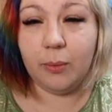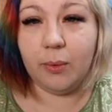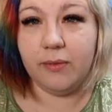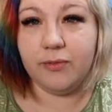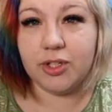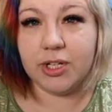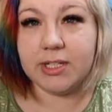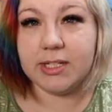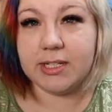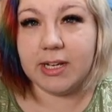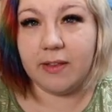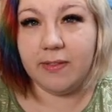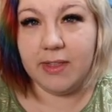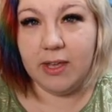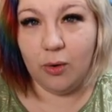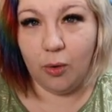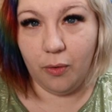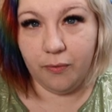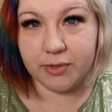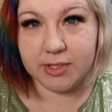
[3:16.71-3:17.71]
we've just done
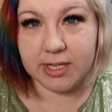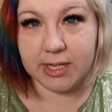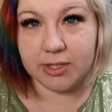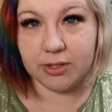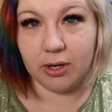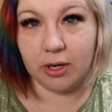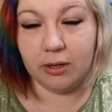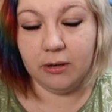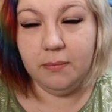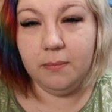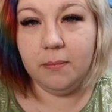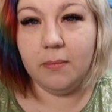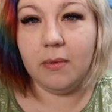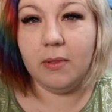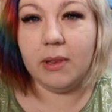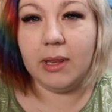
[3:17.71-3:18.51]
the offset on,